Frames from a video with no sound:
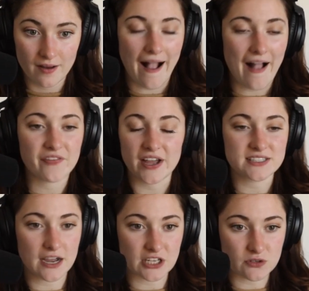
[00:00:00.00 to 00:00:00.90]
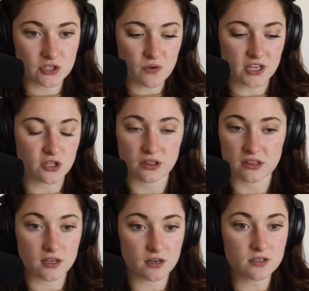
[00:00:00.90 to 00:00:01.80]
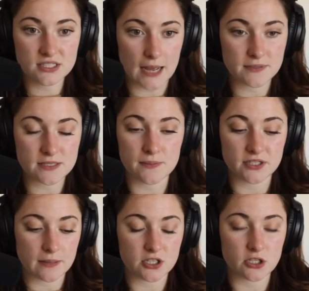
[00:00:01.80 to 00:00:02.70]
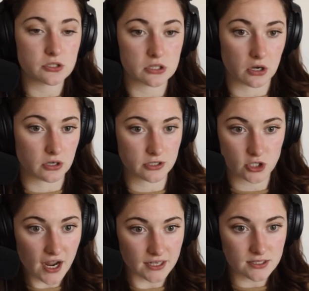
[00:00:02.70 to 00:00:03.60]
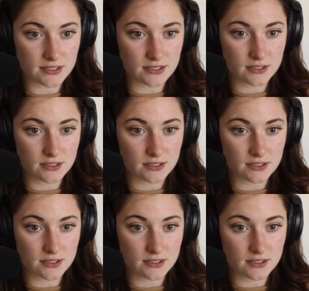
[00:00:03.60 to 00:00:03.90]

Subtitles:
And that's how you do it. You little steps build up to those long strides.